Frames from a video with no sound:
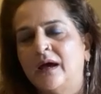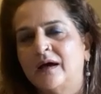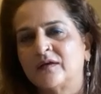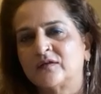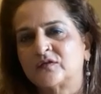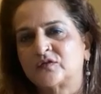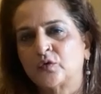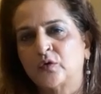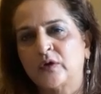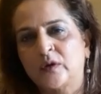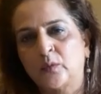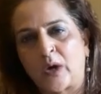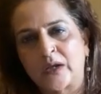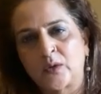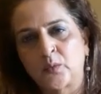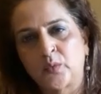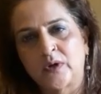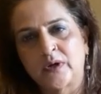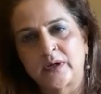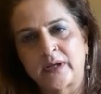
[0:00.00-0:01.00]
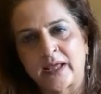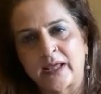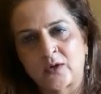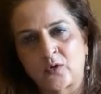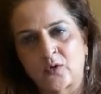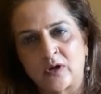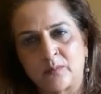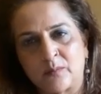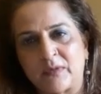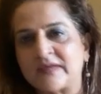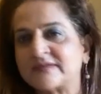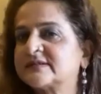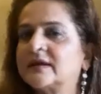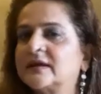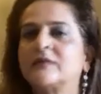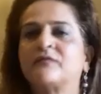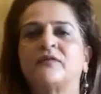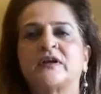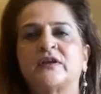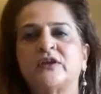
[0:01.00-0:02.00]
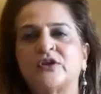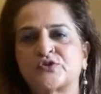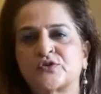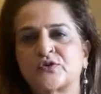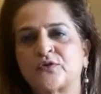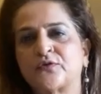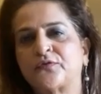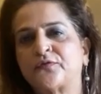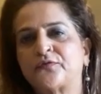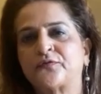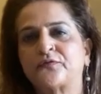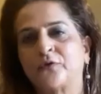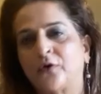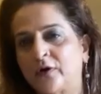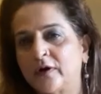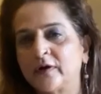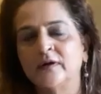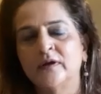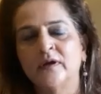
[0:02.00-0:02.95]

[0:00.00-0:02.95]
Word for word: So in one word, I call myself a teacher of God.